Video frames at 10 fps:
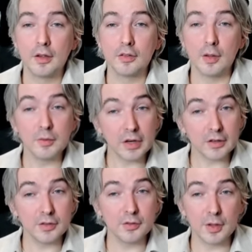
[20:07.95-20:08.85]

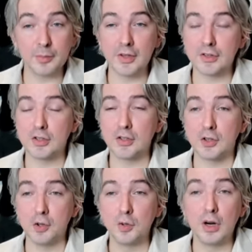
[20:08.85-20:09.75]
Subject to subsection
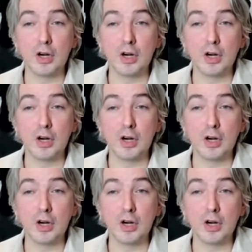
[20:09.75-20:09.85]
2,